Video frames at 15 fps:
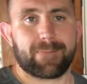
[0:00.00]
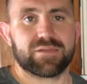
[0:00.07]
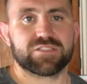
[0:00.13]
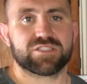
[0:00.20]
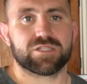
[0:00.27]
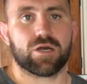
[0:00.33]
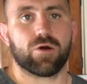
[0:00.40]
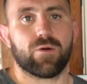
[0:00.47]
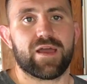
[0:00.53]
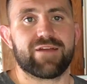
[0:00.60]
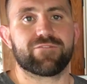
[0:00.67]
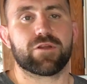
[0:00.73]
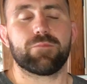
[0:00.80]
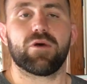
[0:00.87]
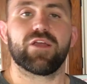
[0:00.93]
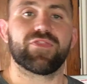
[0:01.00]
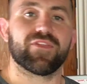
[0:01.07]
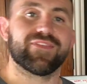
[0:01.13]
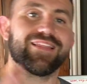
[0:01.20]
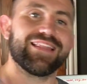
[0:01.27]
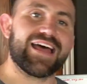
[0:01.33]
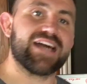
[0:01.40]
So every month
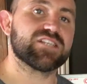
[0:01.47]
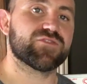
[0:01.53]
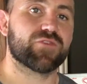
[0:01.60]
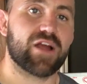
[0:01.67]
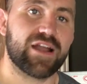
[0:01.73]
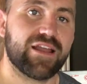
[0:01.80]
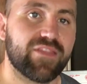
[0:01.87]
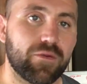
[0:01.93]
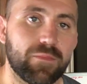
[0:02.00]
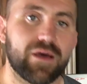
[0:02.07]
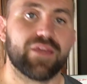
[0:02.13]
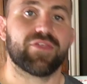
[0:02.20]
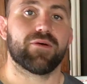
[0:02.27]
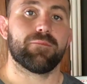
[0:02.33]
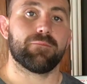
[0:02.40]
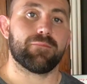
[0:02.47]
on the last Friday of the month,